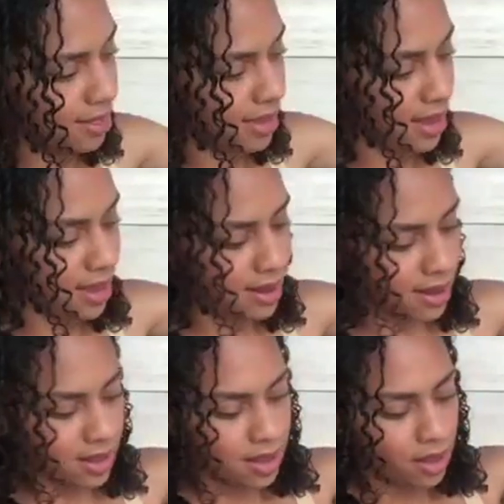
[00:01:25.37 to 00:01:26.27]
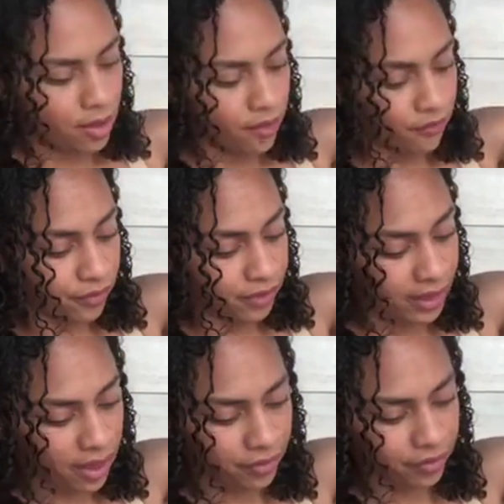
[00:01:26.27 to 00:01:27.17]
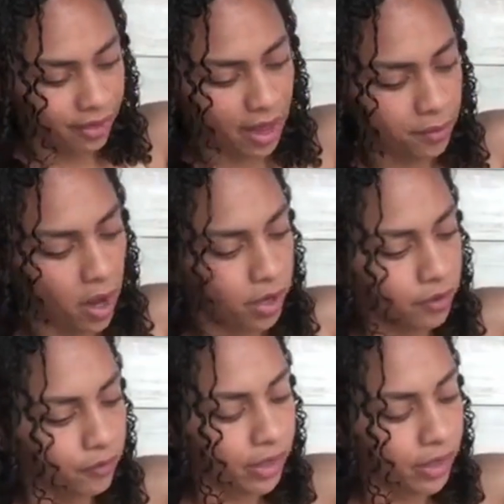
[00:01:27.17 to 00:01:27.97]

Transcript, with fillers: And then for this other side pocket over